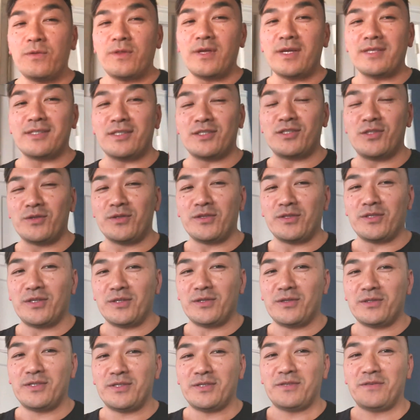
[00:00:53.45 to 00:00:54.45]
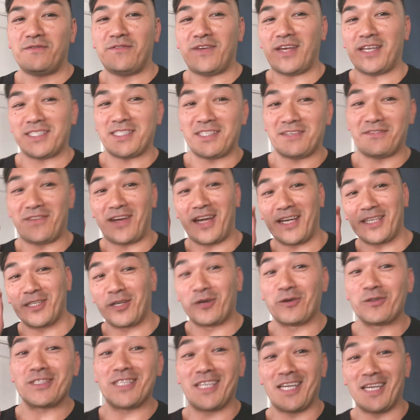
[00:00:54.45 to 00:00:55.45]
things that you could do to fancify
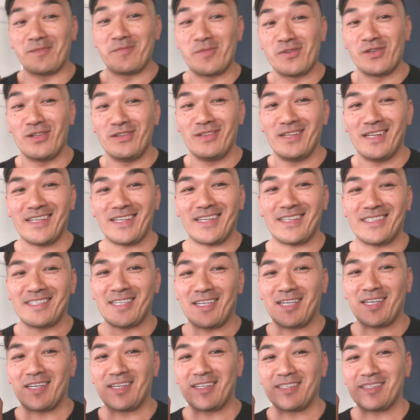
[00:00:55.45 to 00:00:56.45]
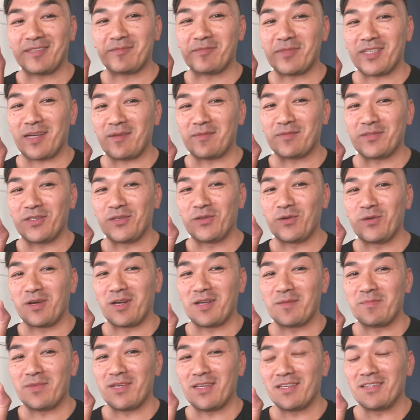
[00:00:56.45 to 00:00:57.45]
your table, because sometimes you
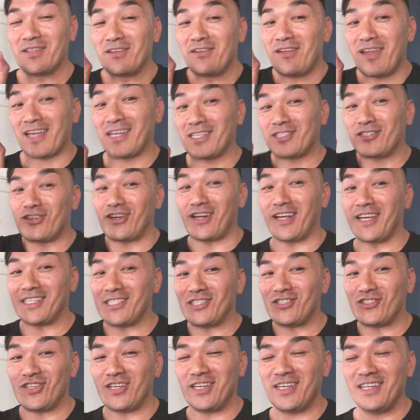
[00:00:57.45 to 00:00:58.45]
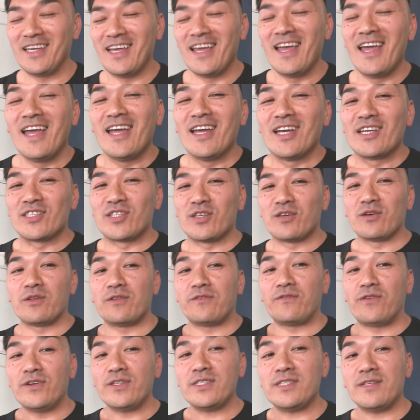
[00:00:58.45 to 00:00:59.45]
want to be a little extra. So
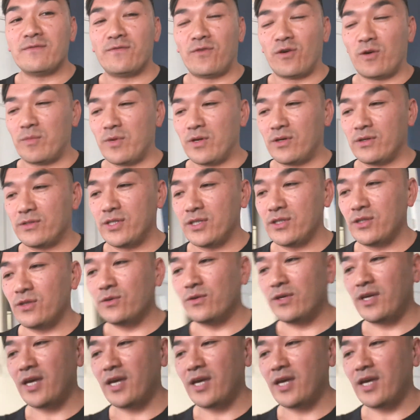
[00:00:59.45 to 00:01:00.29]
first and foremost, you